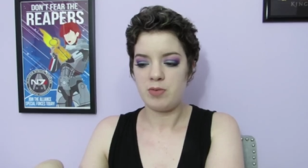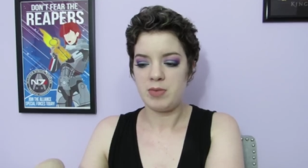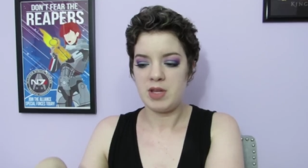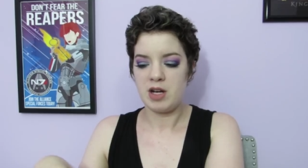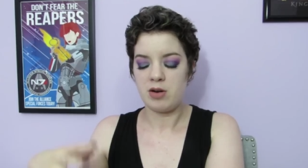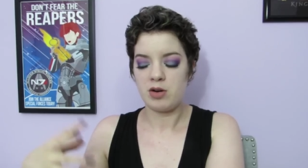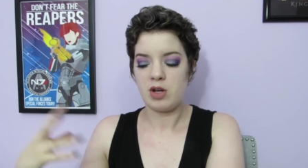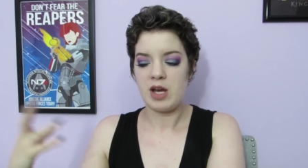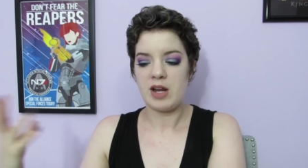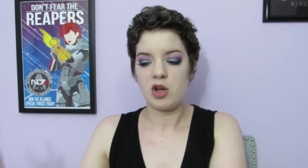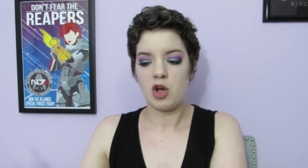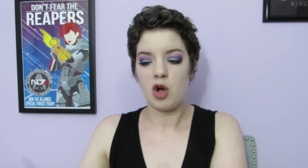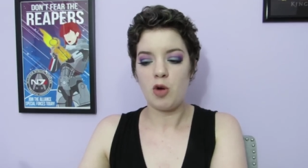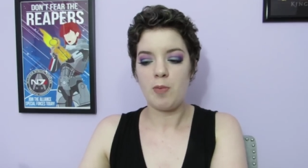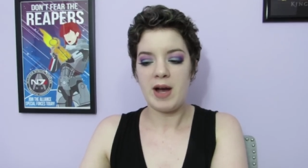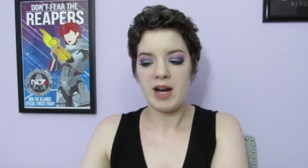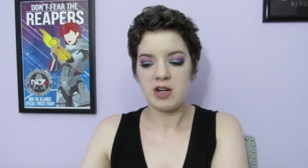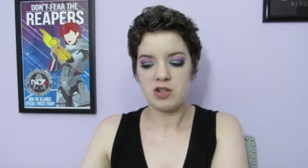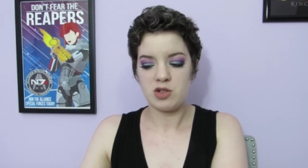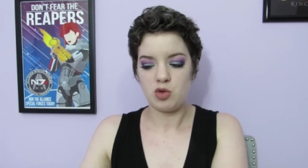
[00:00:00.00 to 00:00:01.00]
from there and kind of go
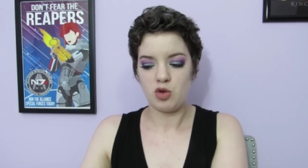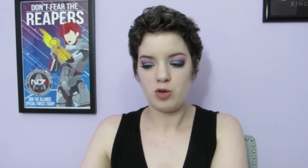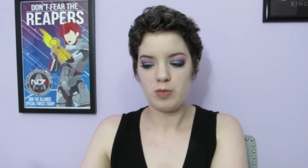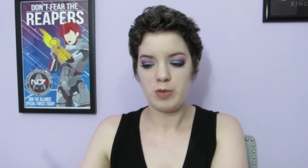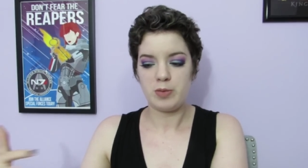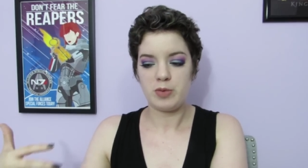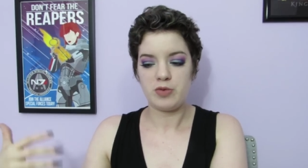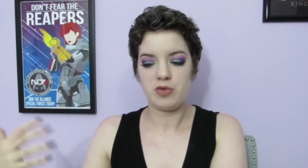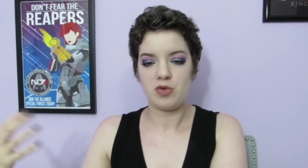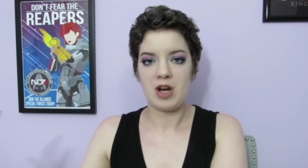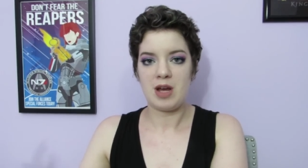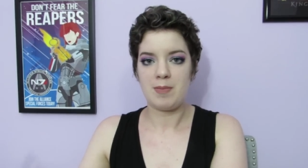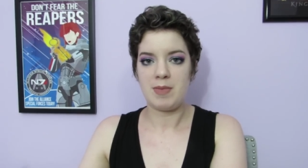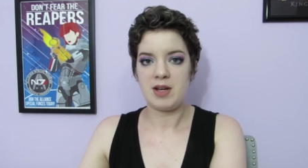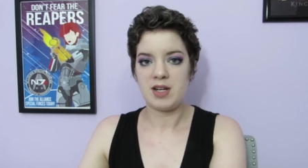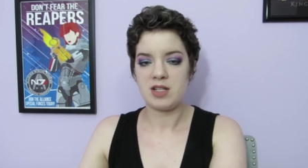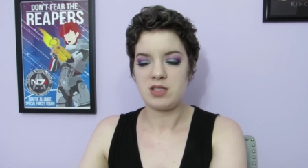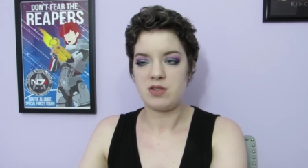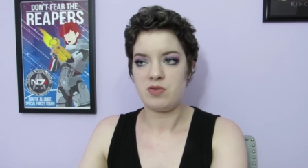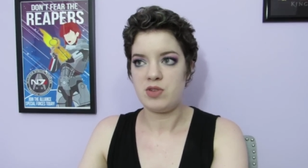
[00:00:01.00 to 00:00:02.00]
back to normal before I had my
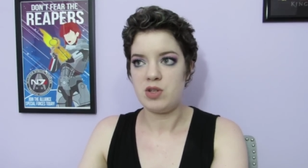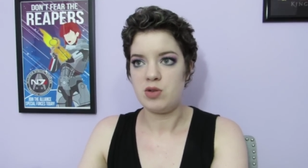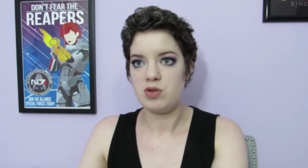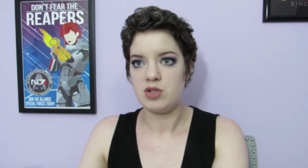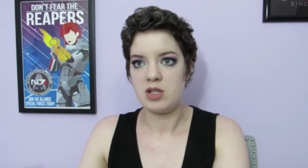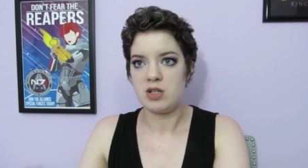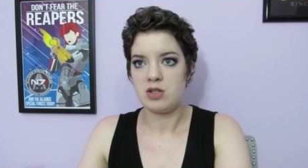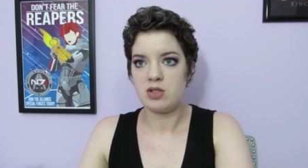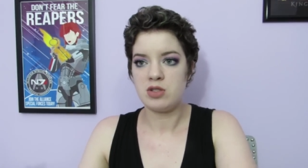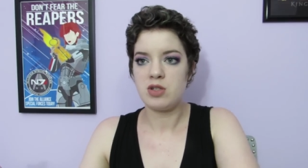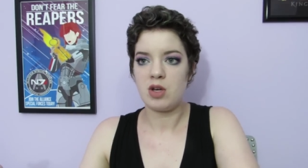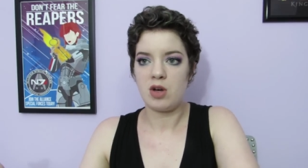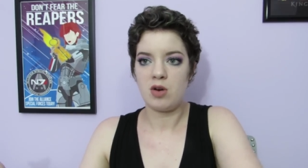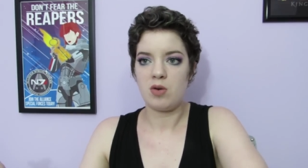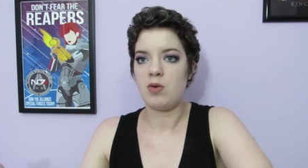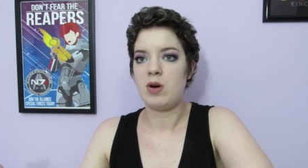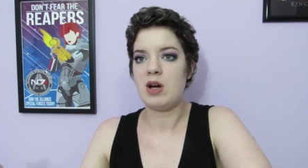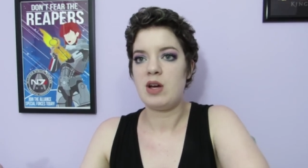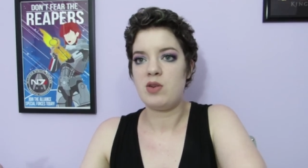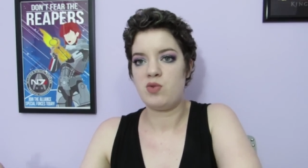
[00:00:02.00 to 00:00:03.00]
next infusion.
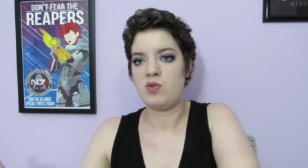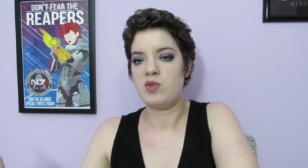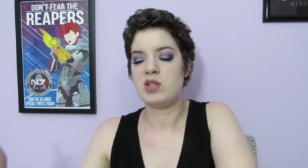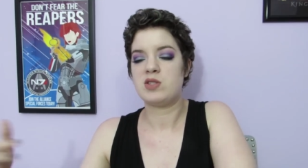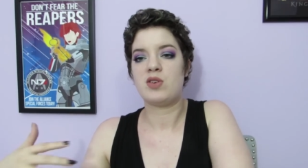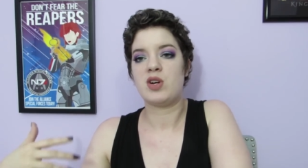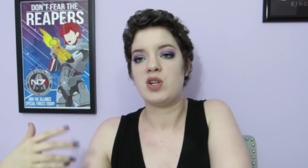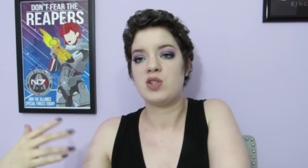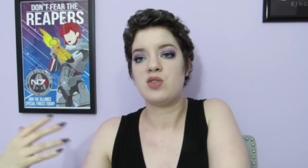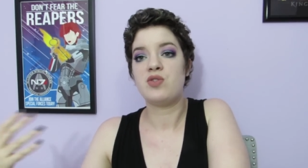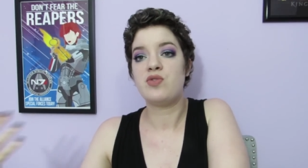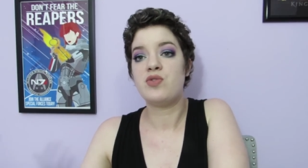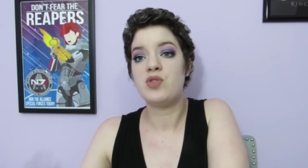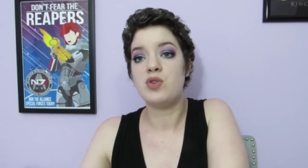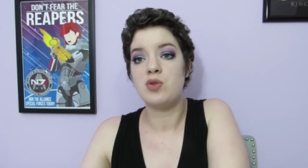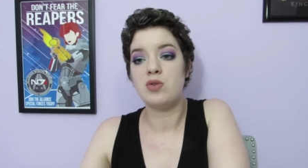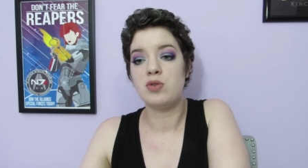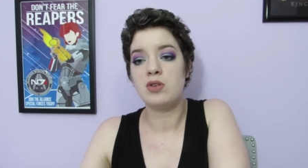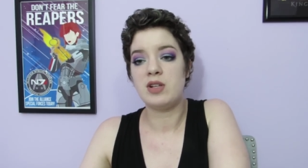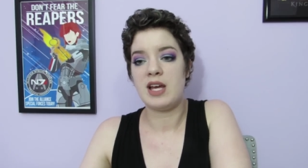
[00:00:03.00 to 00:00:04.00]
So as far as
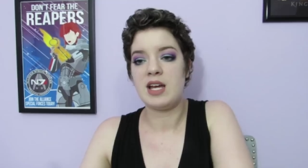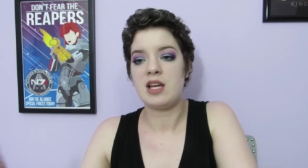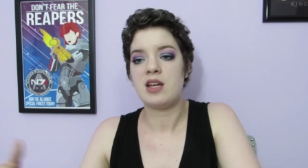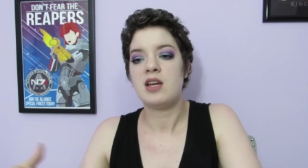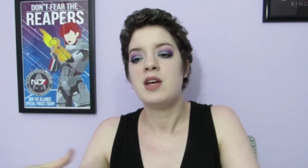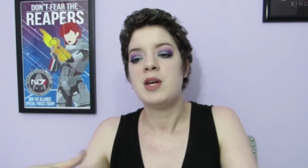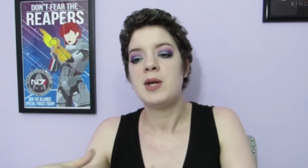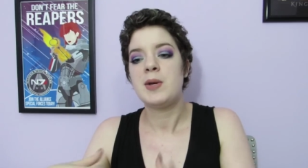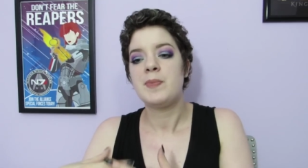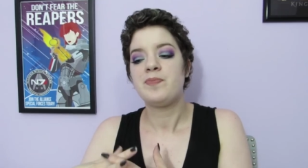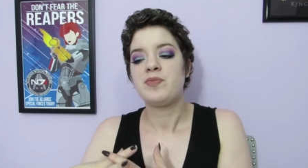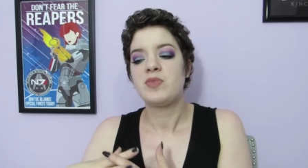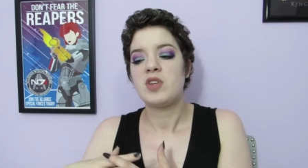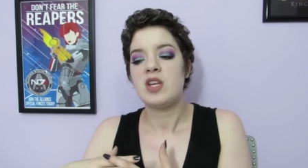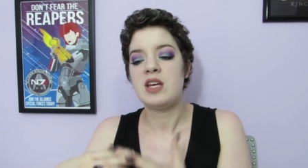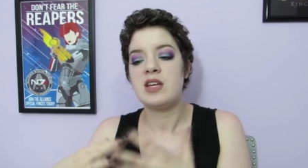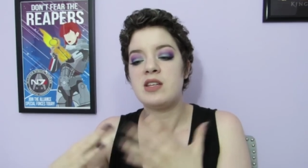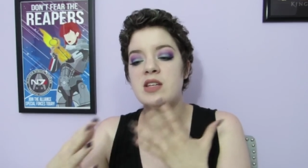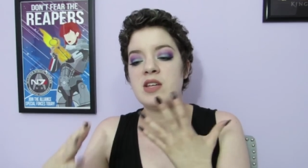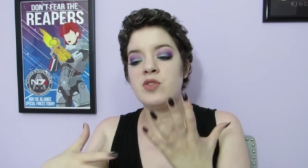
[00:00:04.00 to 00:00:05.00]
food, like,
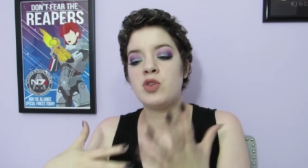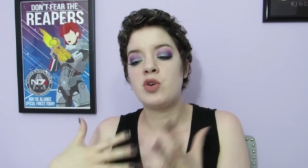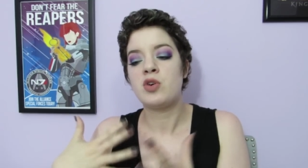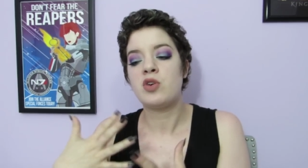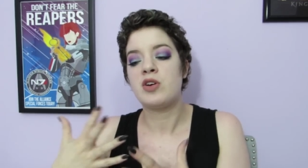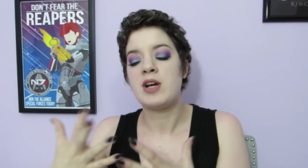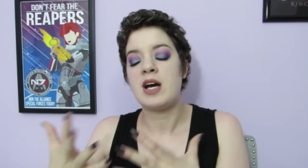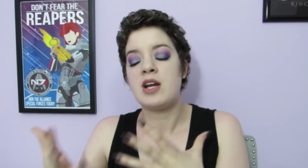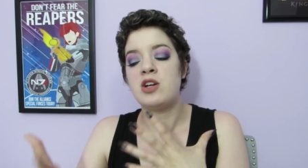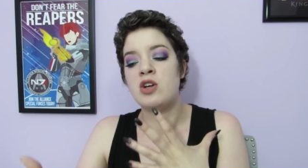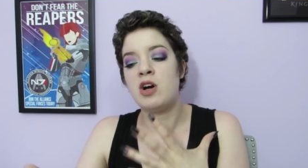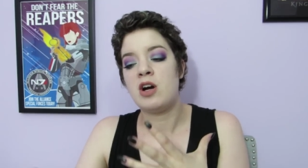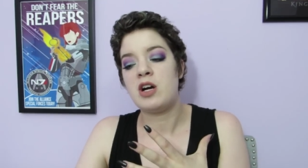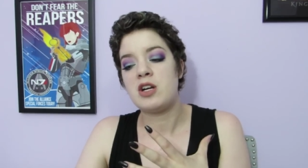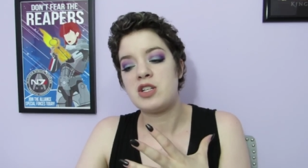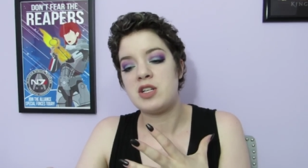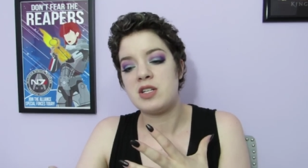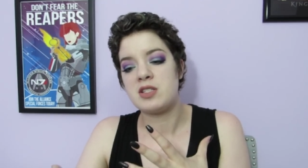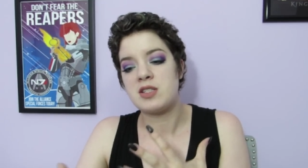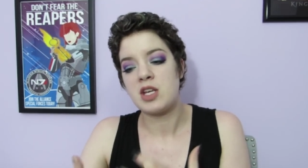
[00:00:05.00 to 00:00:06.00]
even though you're not
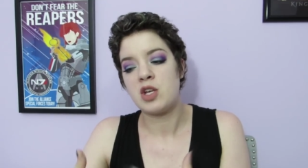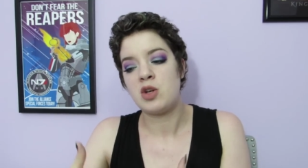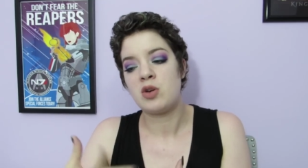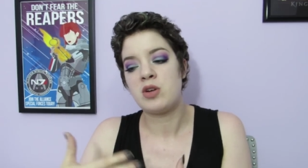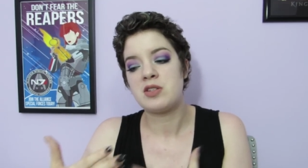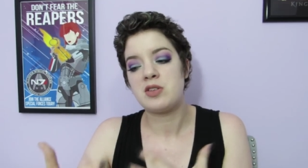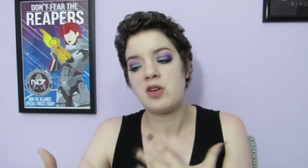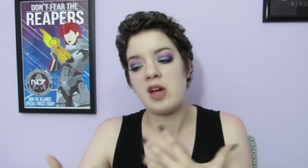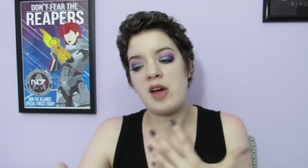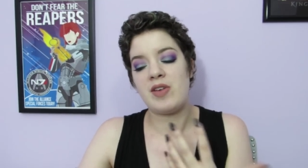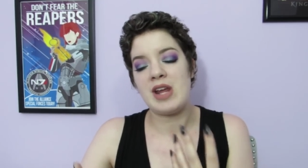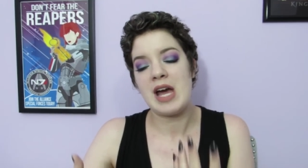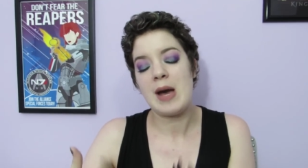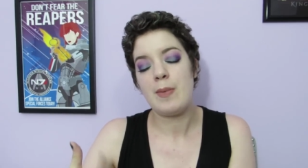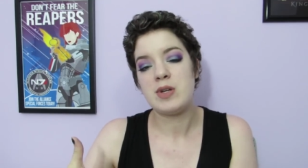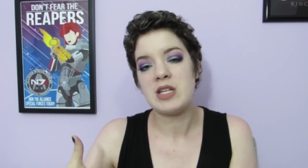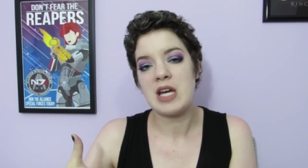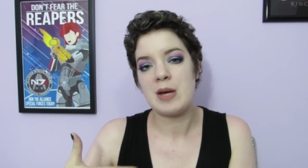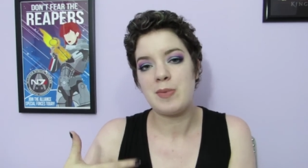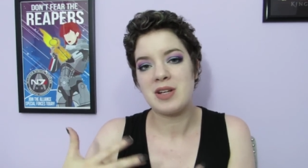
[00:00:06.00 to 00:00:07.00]
nauseous, like you don't necessarily have an
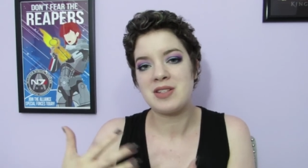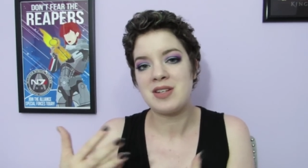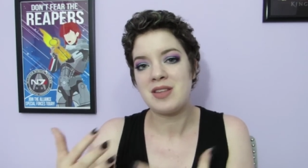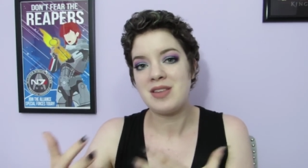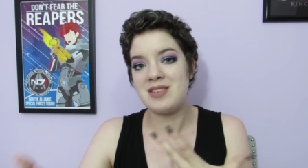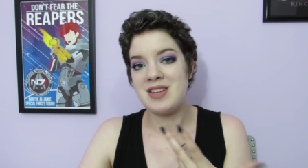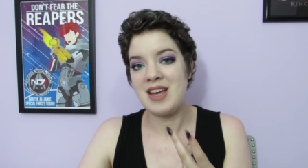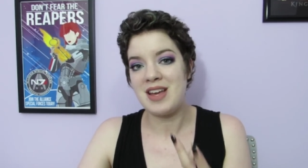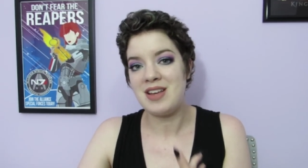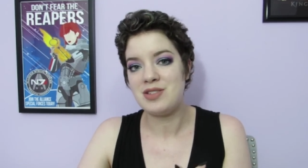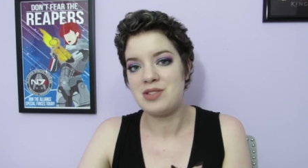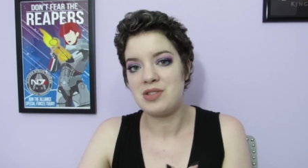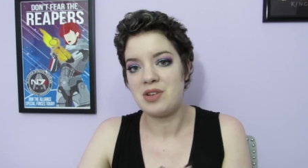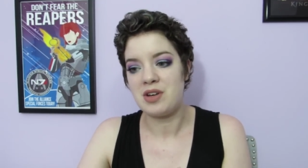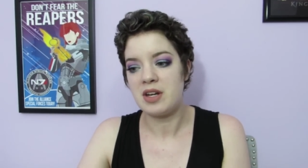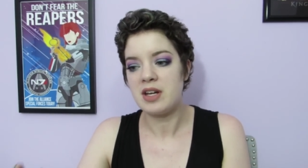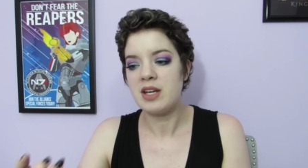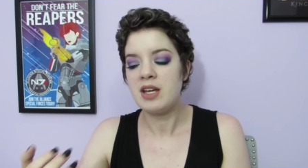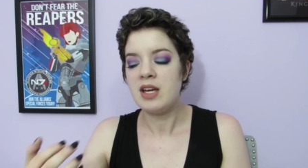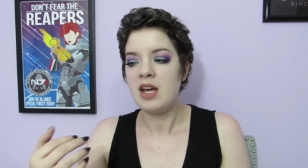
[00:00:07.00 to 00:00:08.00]
appetite because nothing tastes
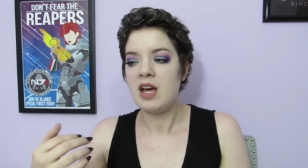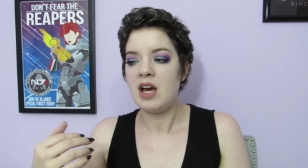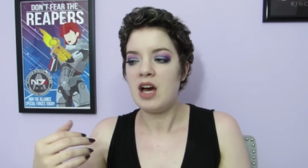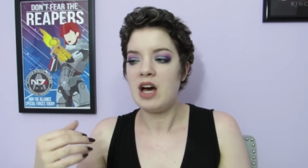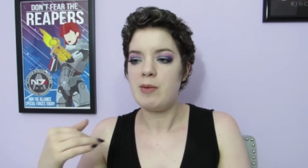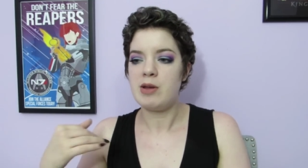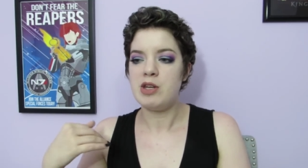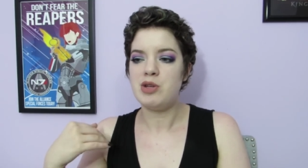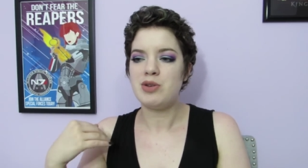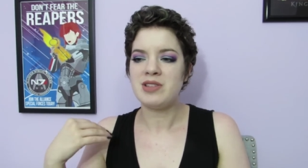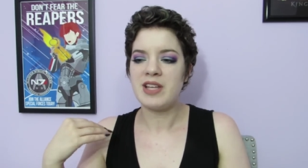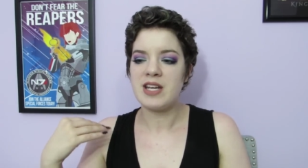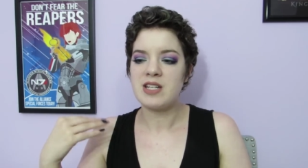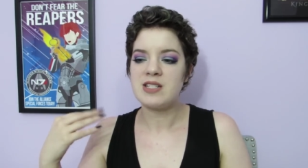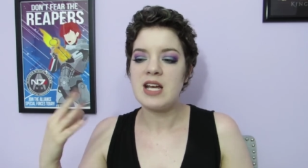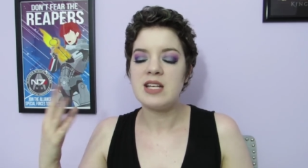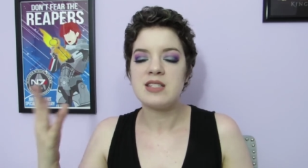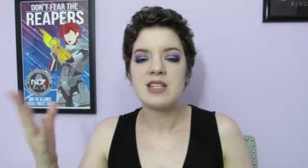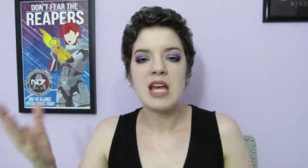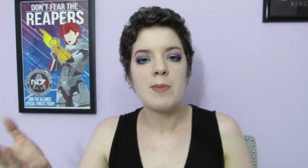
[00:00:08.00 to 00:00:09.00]
good. And you can like
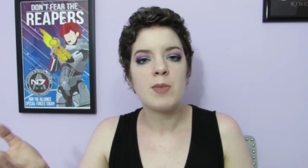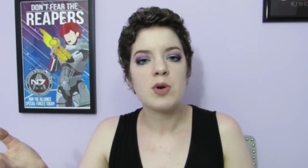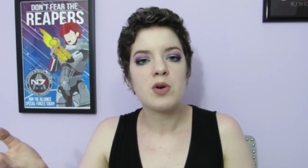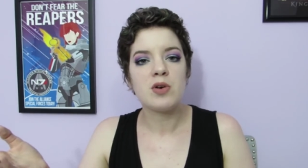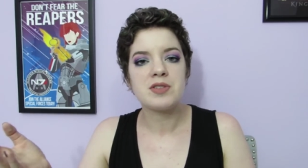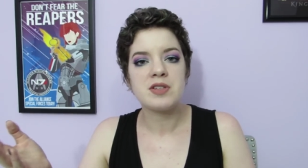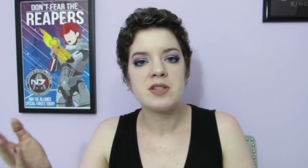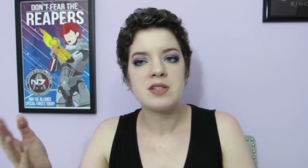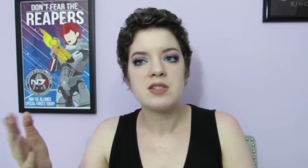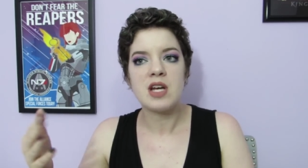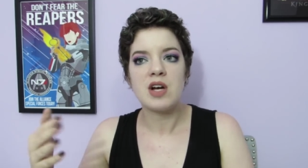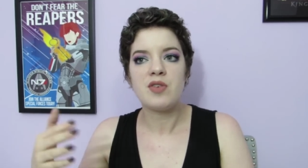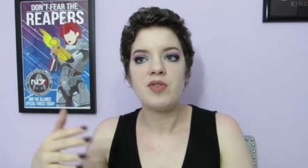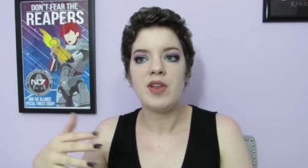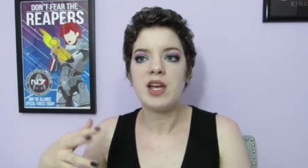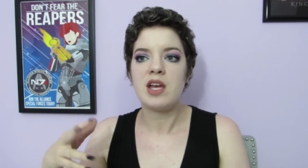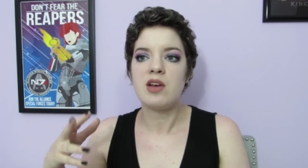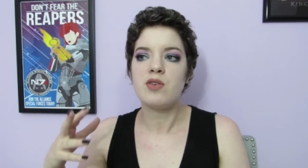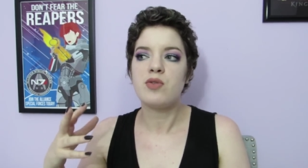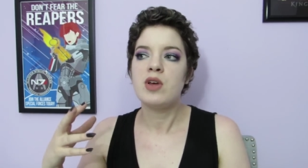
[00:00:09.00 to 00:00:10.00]
taste chemicals and stuff.
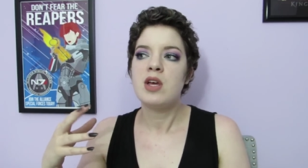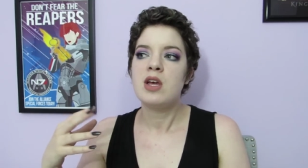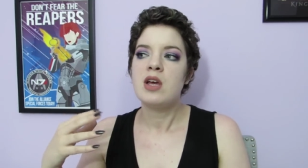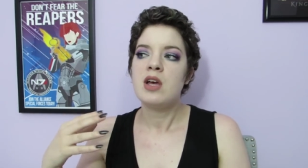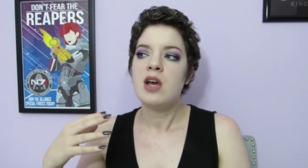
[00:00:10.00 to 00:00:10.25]
Like if